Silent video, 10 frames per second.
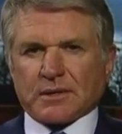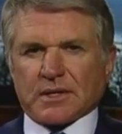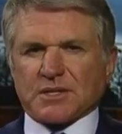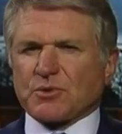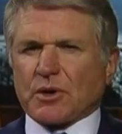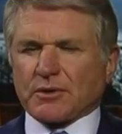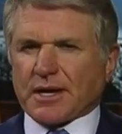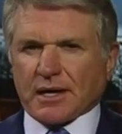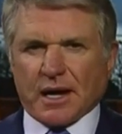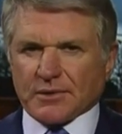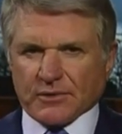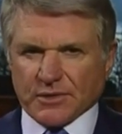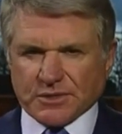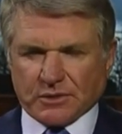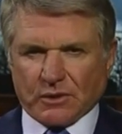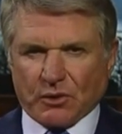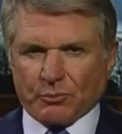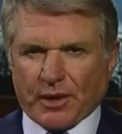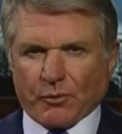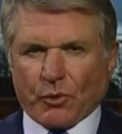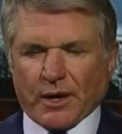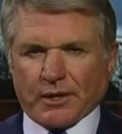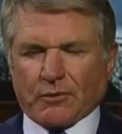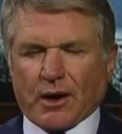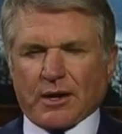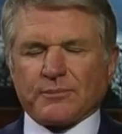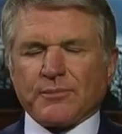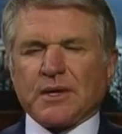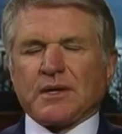Israel cannot do this alone, by the way, Greta.